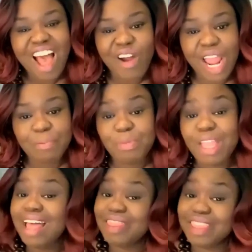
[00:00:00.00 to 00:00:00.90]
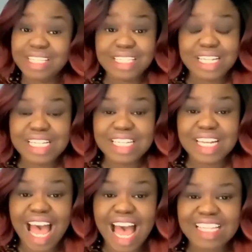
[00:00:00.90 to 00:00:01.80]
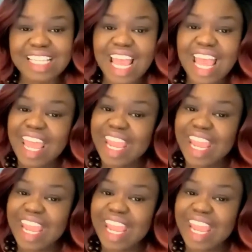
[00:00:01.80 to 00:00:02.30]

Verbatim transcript: All right, this is Lisa Knox.